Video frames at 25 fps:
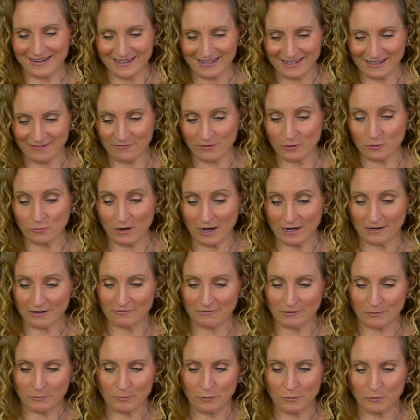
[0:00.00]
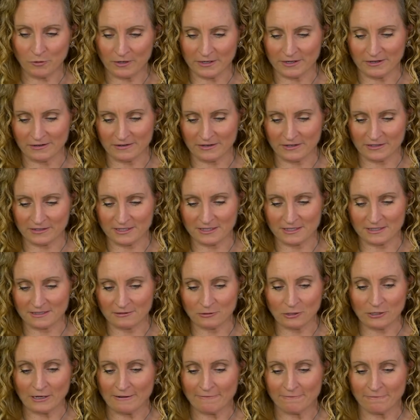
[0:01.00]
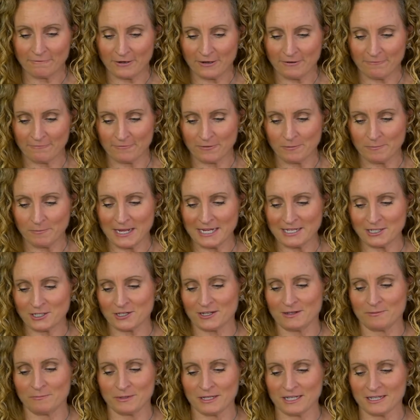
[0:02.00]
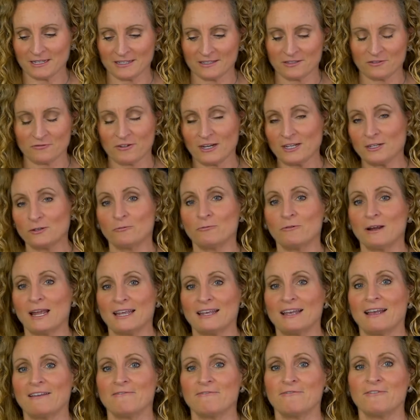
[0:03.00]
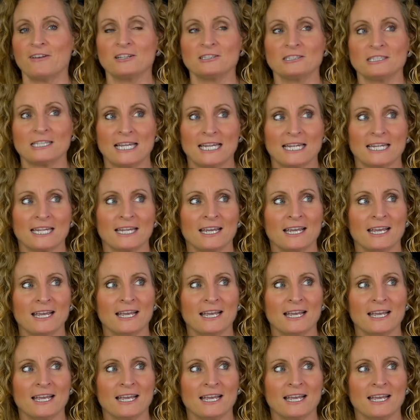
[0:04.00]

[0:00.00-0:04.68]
if you are a reporter looking for information, because right away I felt like,